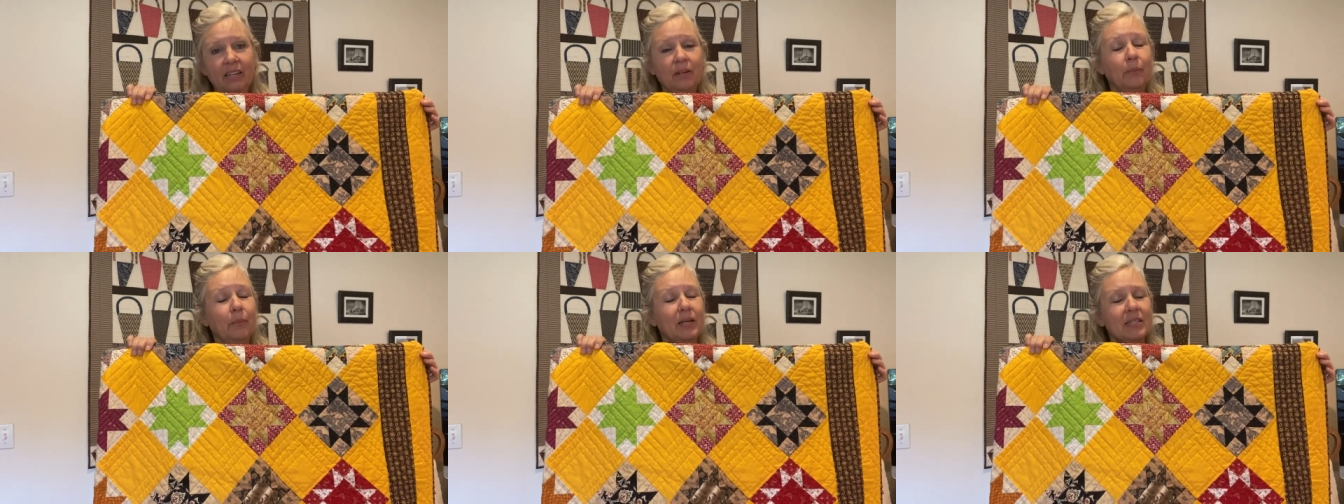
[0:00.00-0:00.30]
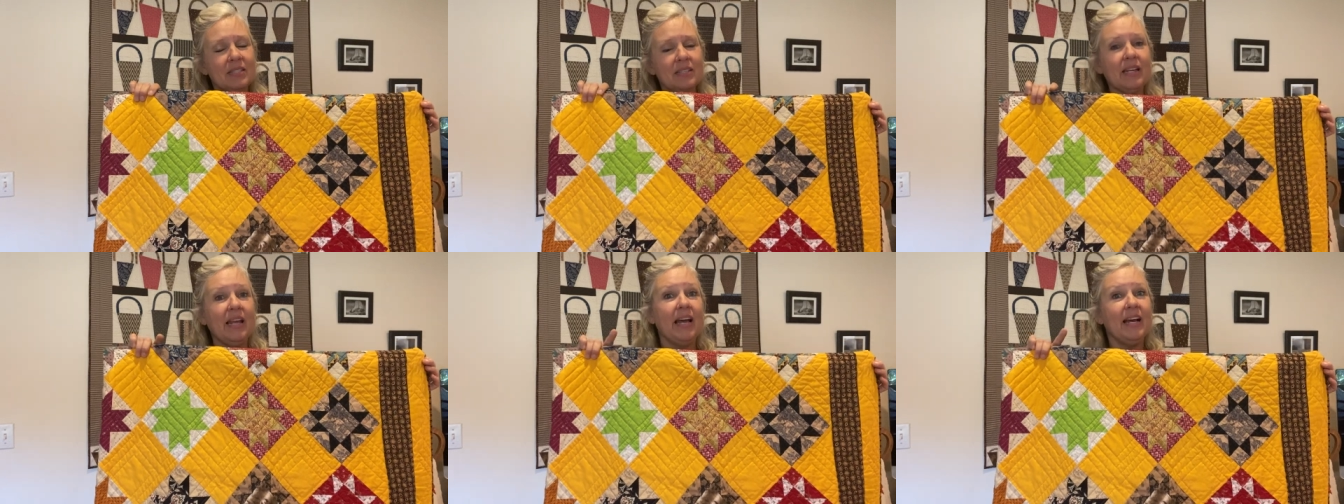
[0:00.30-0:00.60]
It
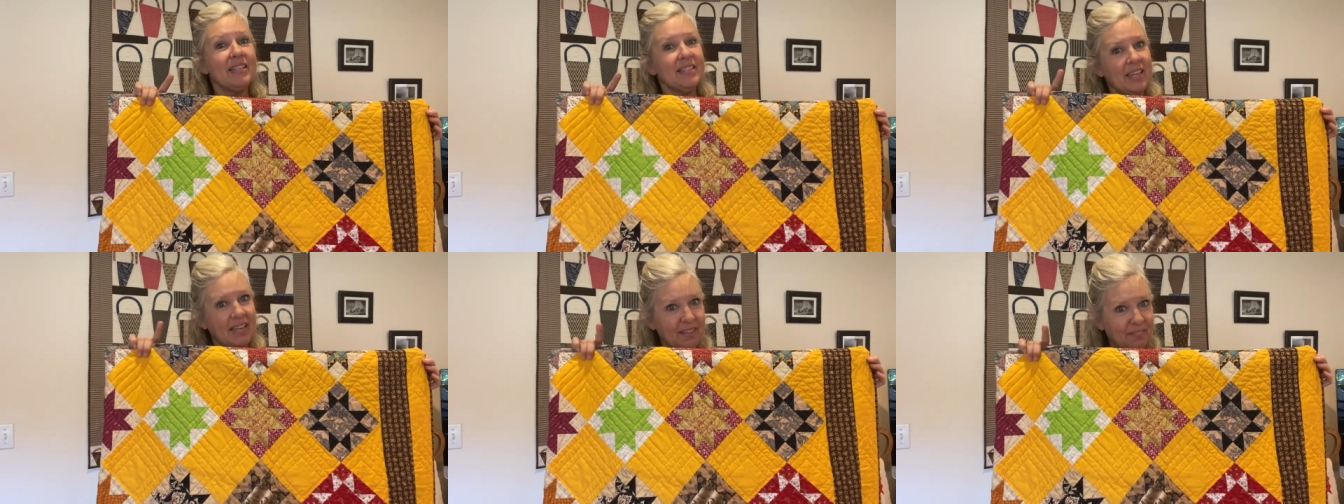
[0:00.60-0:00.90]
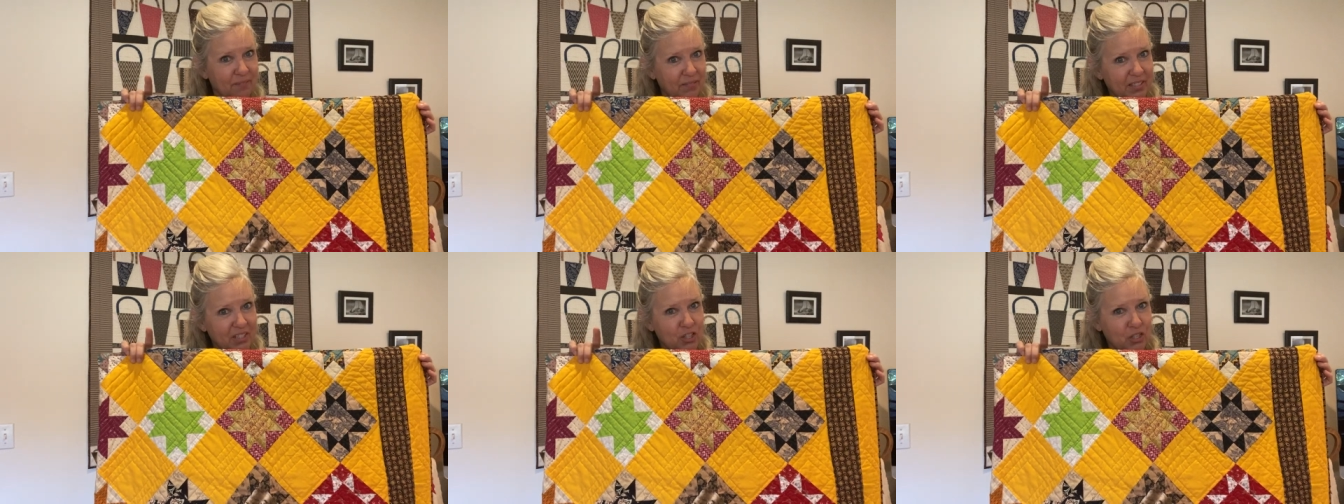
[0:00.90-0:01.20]
wasn't as I
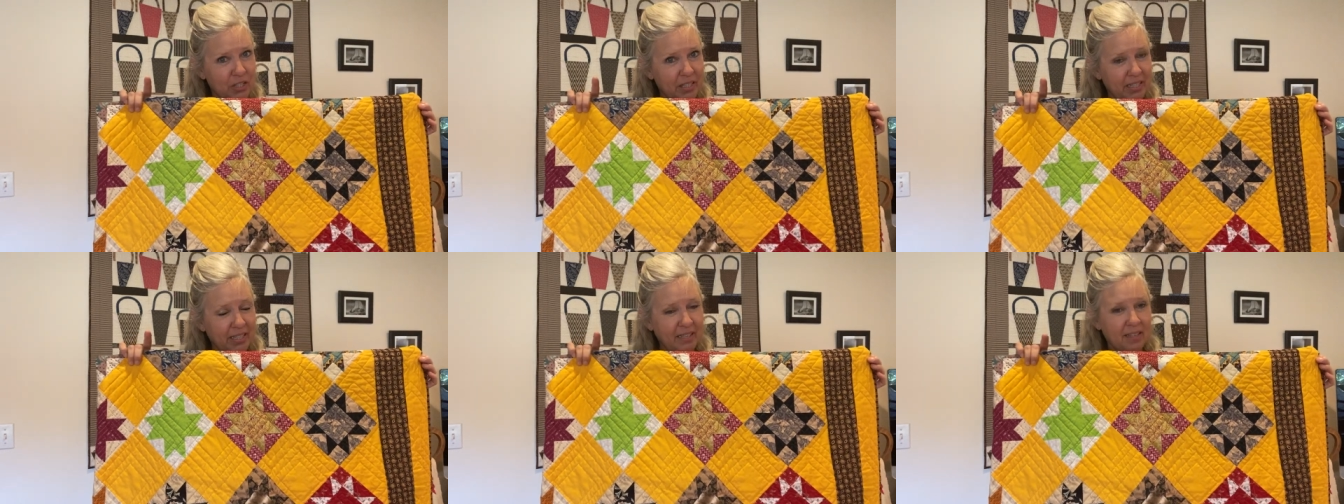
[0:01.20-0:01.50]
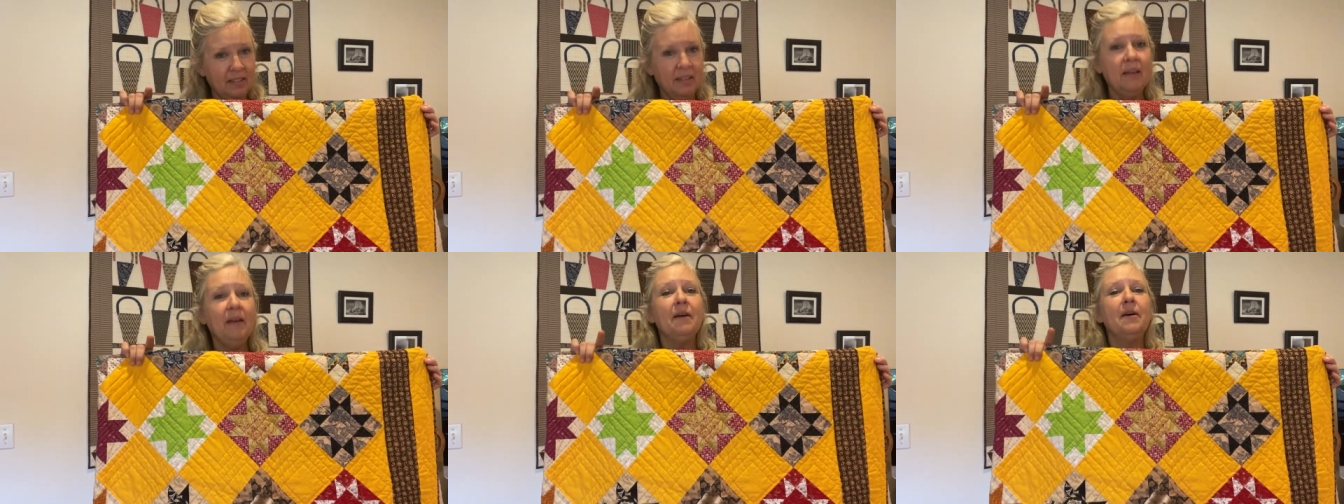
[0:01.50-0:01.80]
envisioned
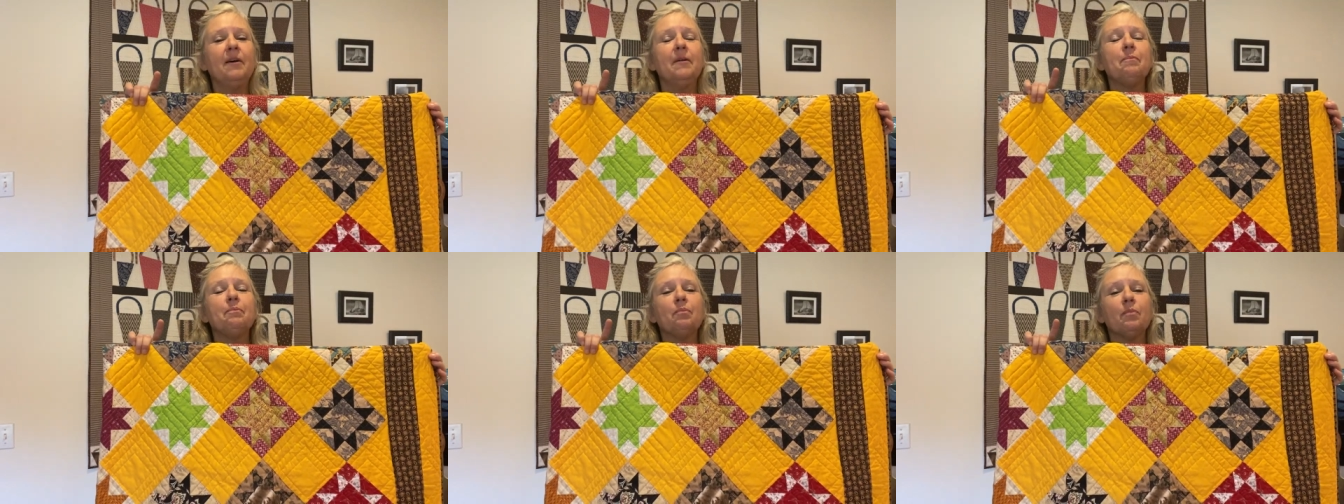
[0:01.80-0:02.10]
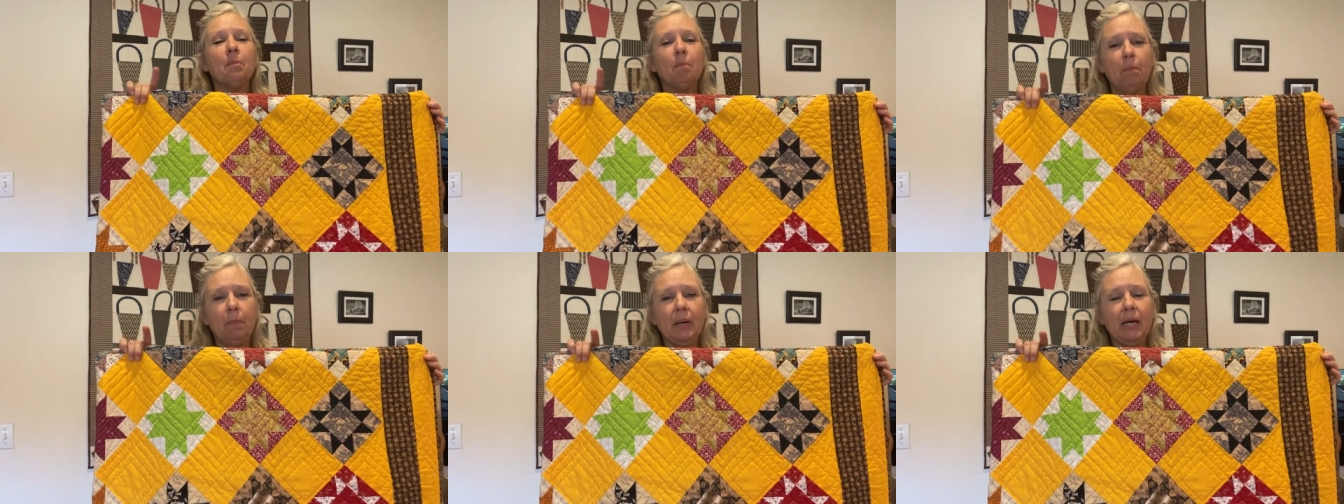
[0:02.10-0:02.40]
it,
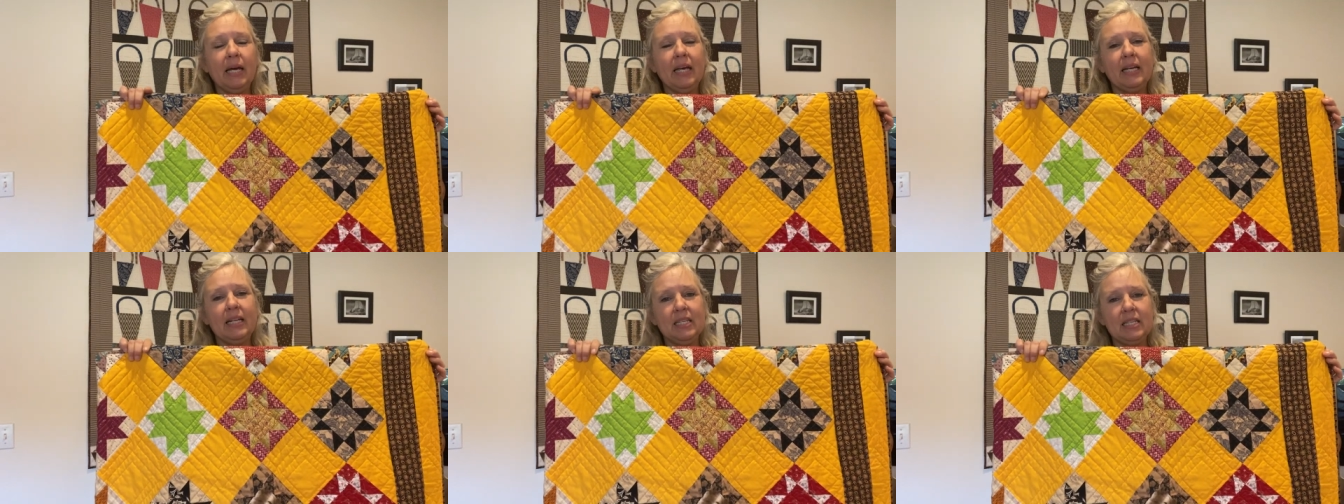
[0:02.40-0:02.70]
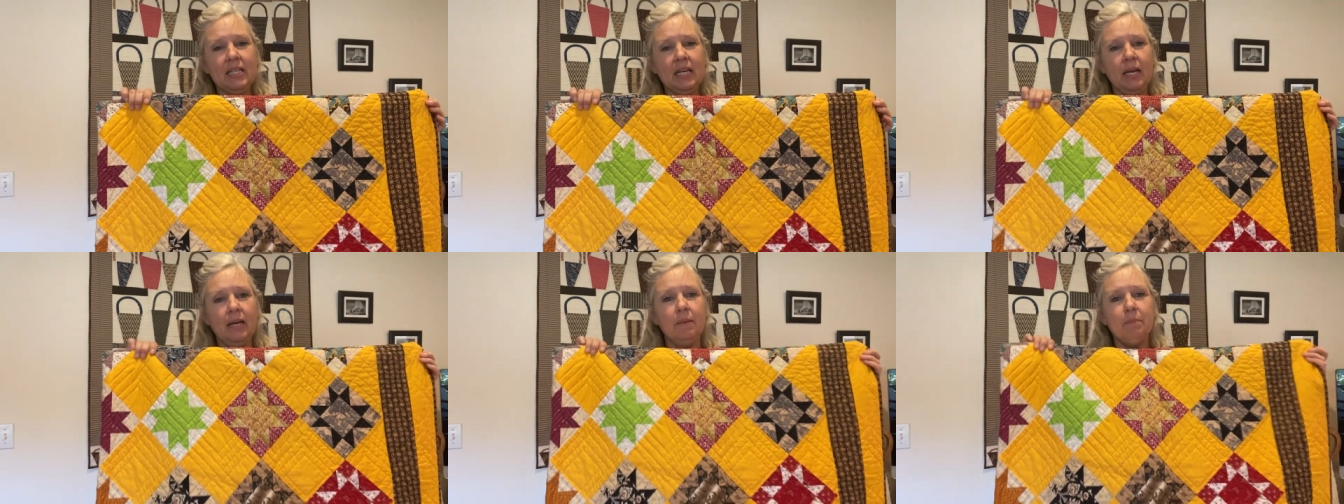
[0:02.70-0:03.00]

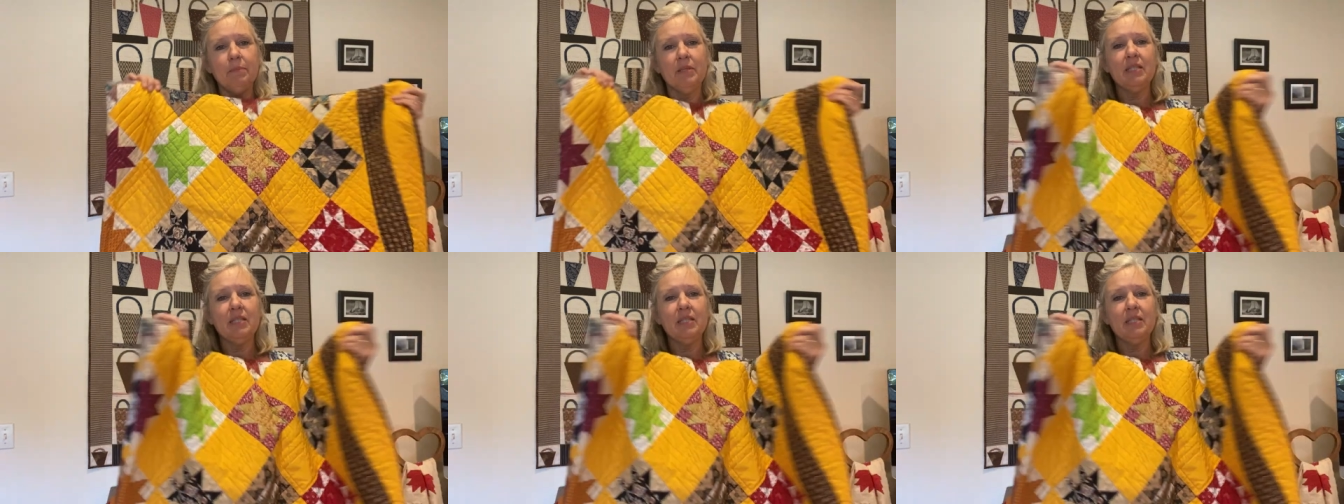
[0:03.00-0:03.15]
but um,